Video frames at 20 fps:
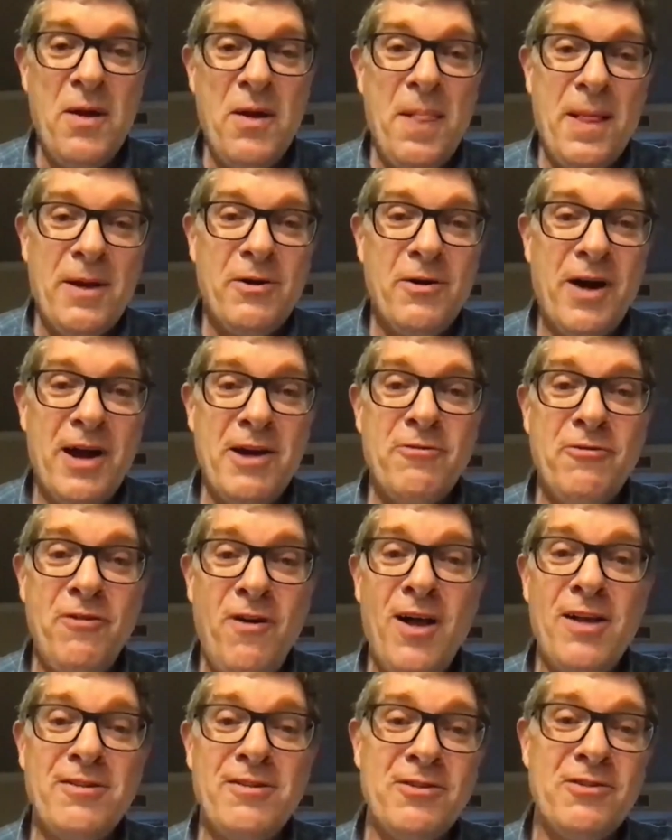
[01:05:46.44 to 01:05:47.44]
Great
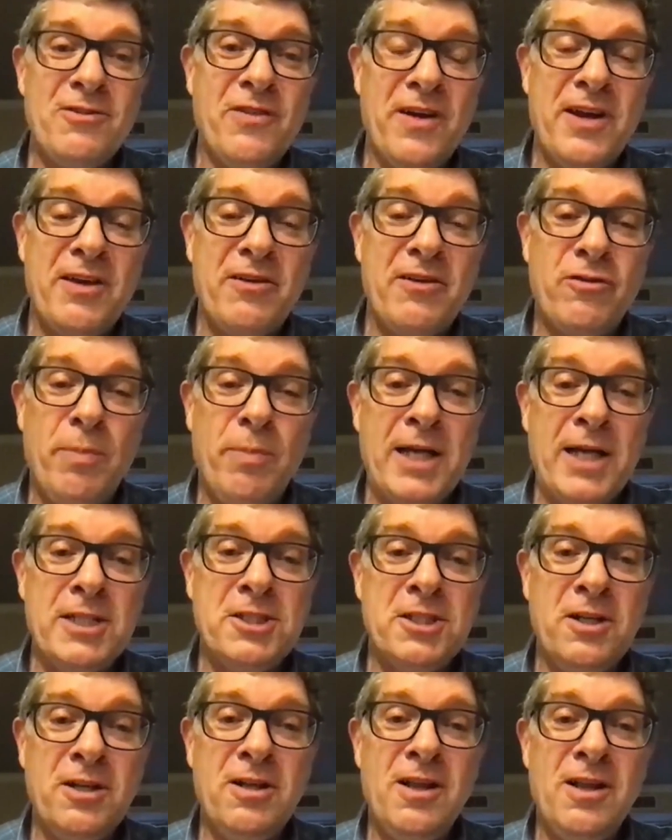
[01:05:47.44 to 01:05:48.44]
Falls is very
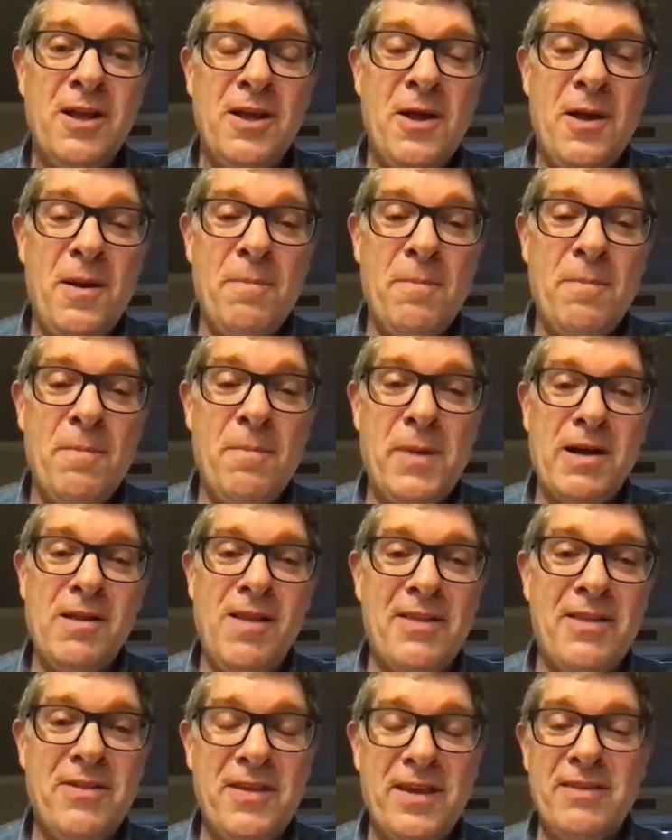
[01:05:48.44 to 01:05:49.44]
special, but a lot
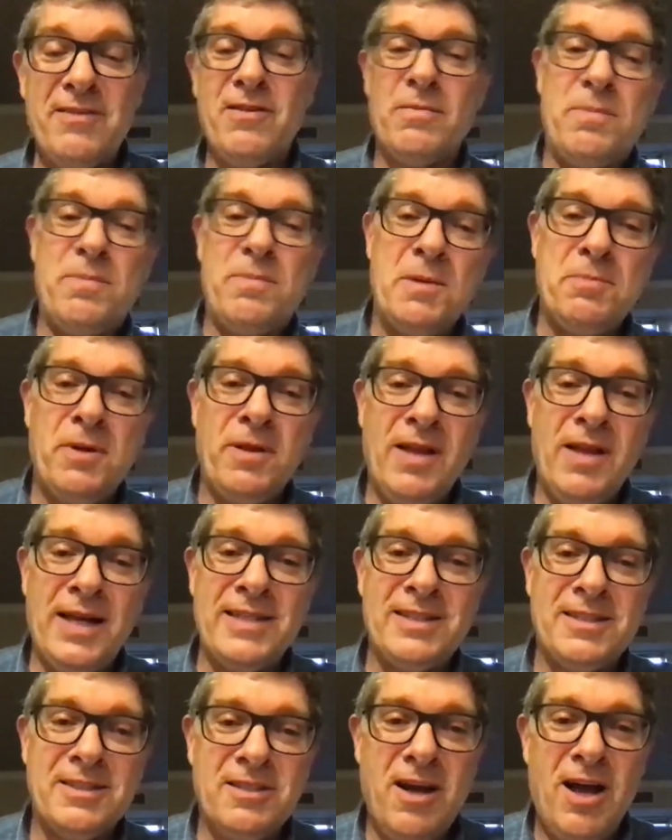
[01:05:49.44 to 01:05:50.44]
of things that people like
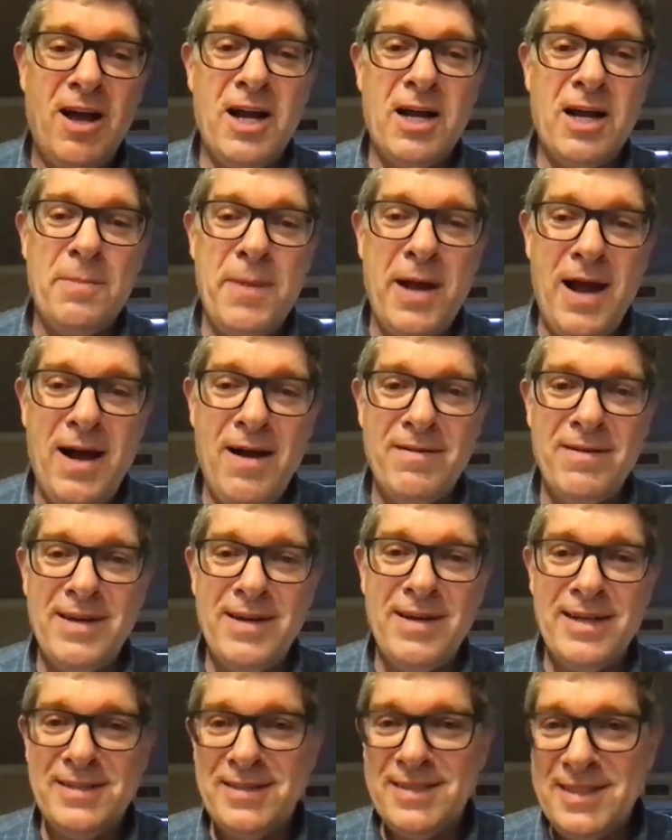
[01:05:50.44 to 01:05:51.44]
to talk about,
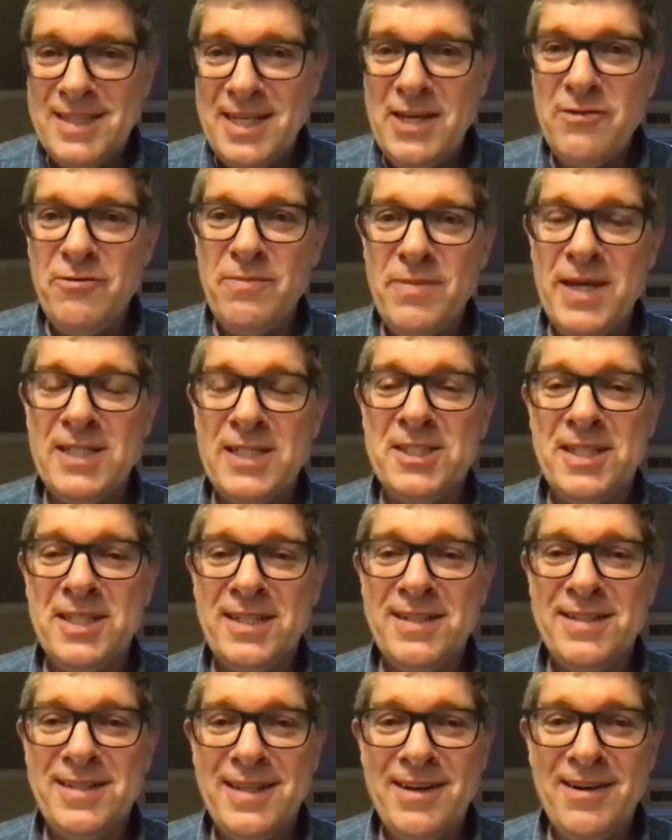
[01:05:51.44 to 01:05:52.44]
as Steve
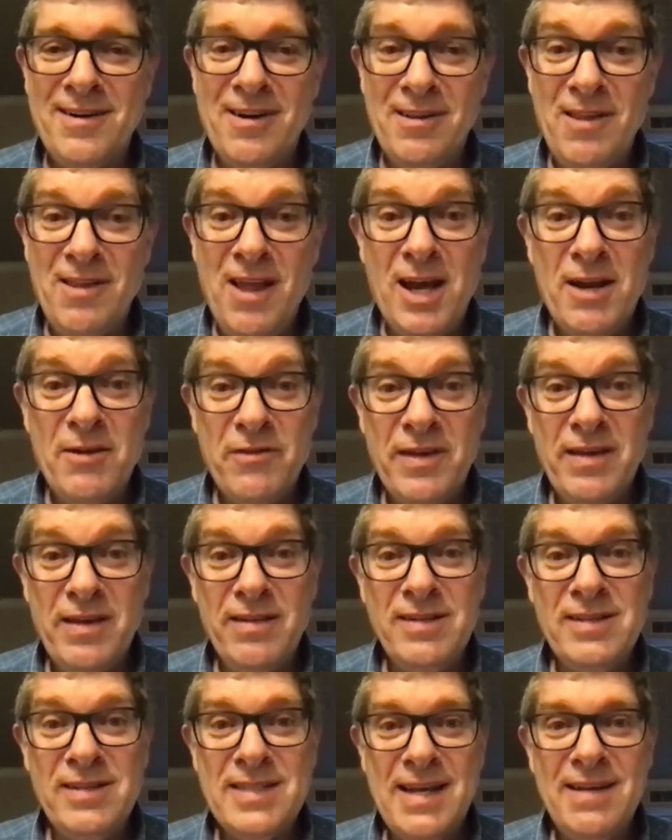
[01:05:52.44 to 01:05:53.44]
mentioned, there are a lot of
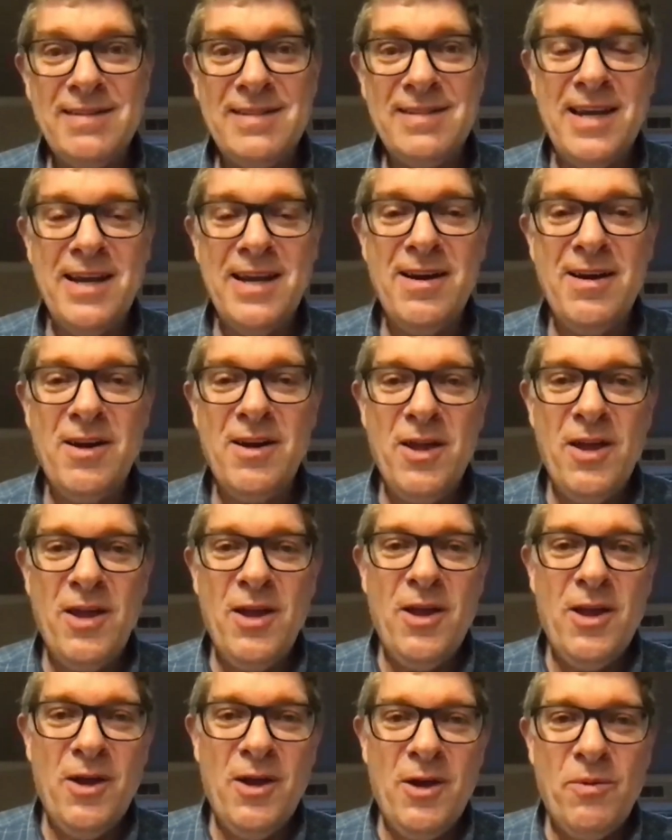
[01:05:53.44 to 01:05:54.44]
hills out there.
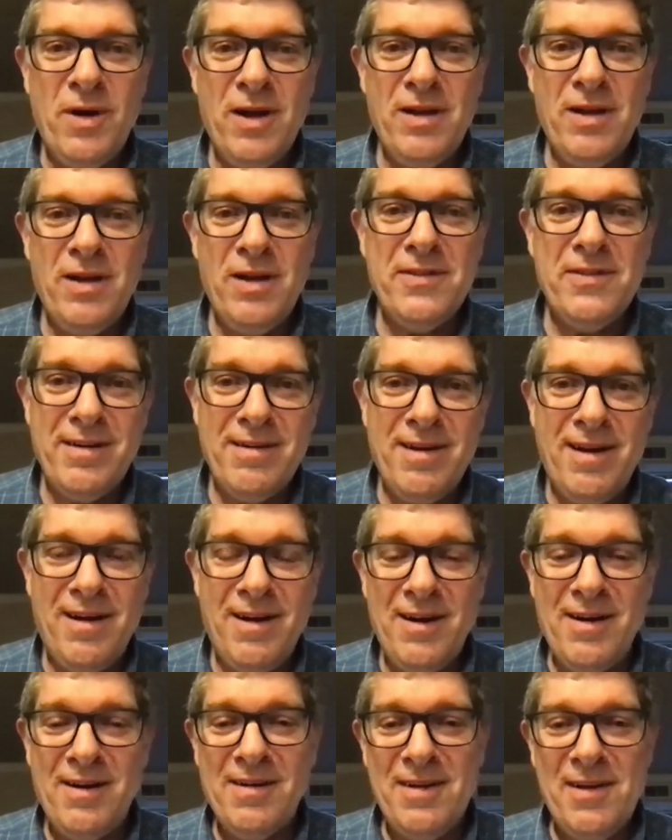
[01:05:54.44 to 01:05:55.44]
Well, there
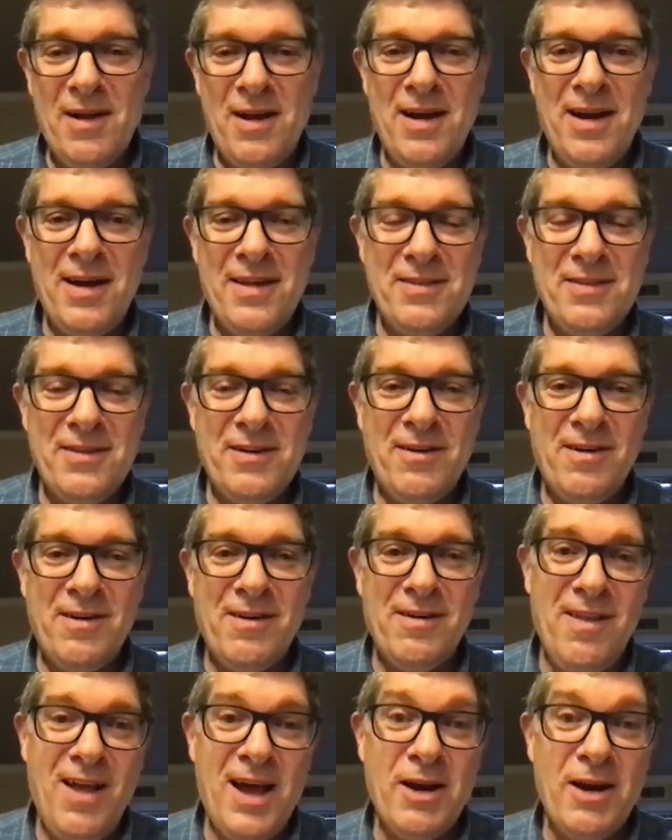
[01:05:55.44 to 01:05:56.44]
are a
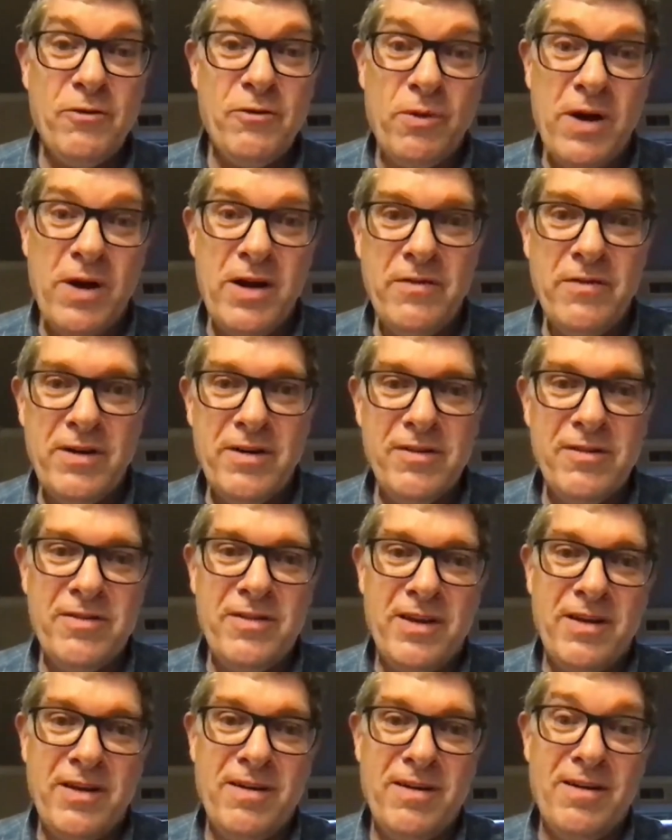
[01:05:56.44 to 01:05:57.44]
lot of rivers,
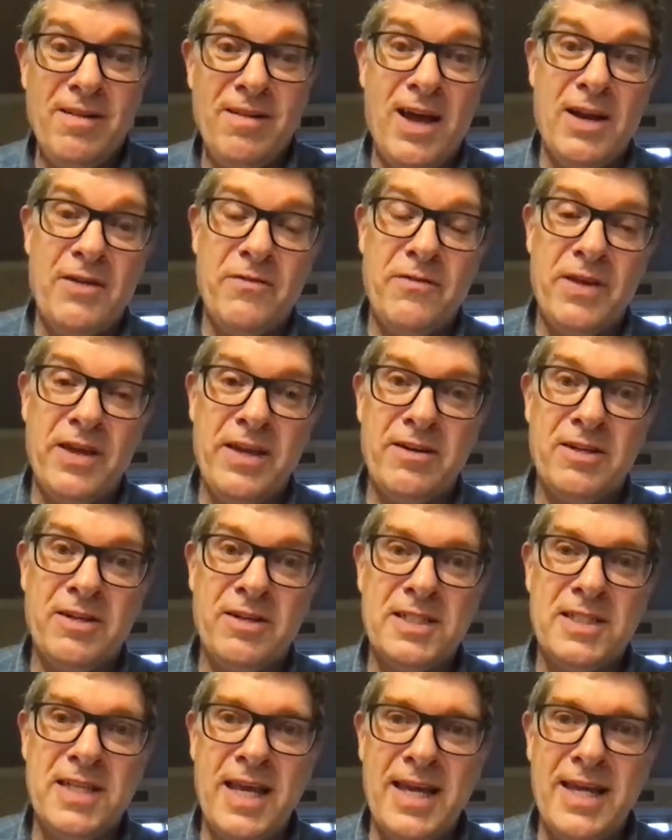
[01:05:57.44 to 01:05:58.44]
there are a lot of
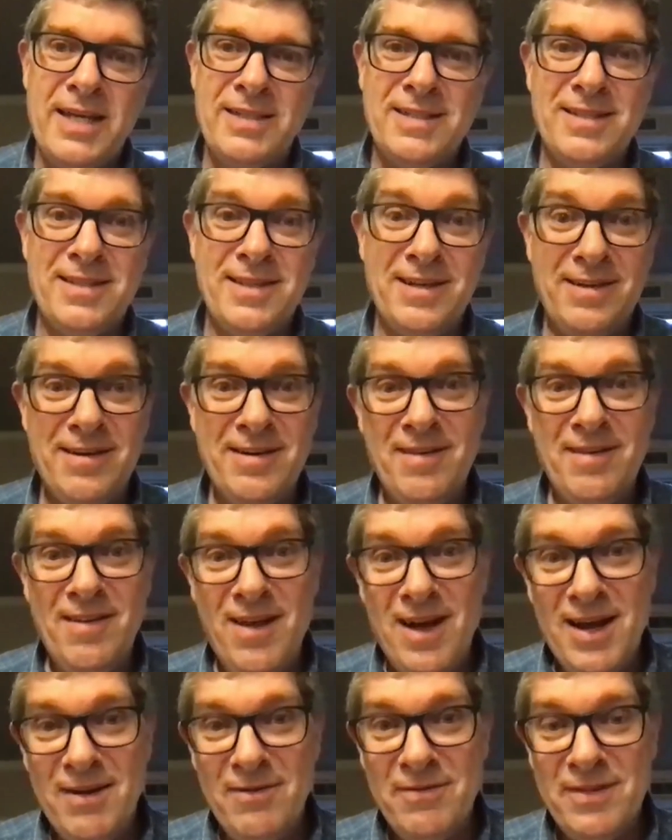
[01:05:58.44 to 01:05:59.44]
interstates, there are a
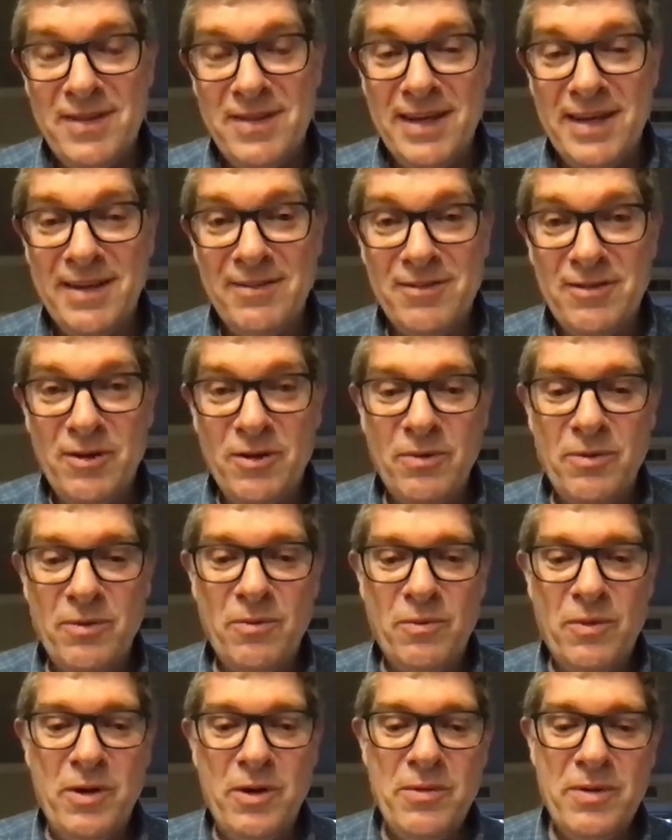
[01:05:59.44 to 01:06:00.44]
lot of things. So
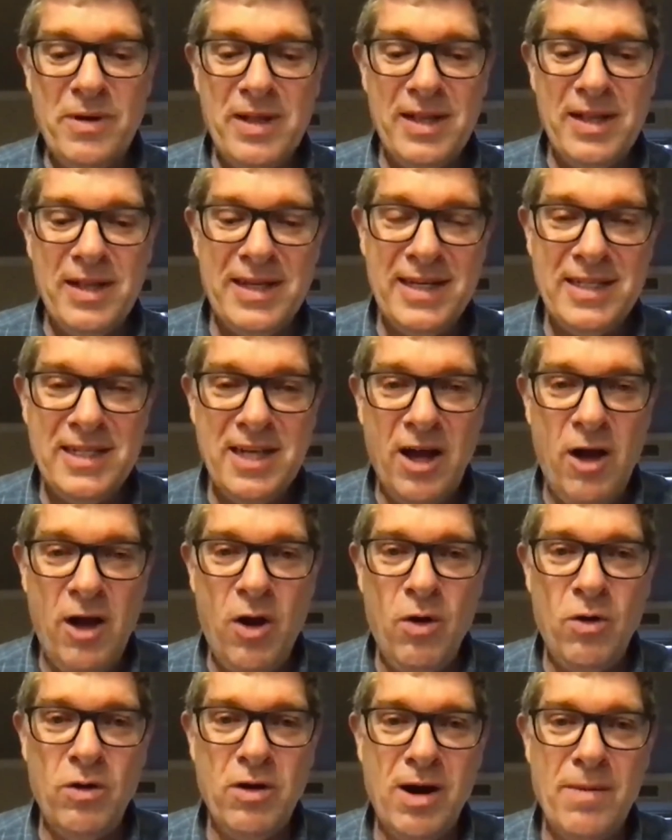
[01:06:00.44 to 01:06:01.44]
we really need to
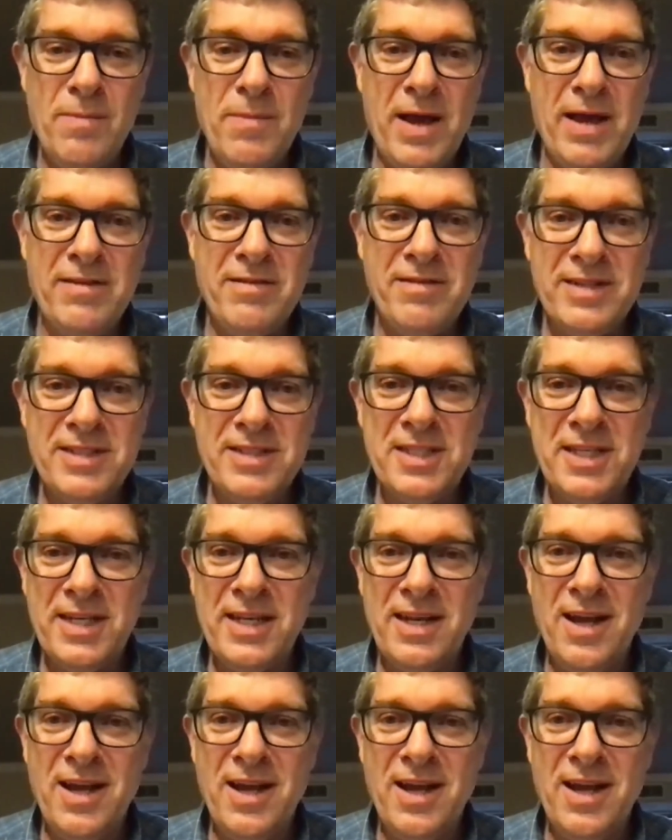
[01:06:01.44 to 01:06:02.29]
hone our message in